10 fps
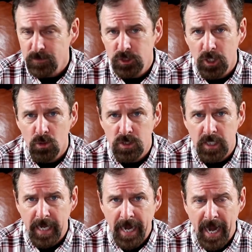shows
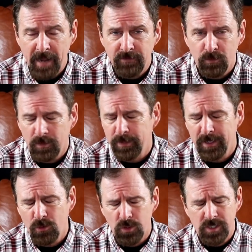that they have,
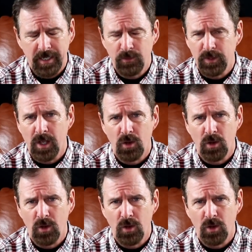but of course with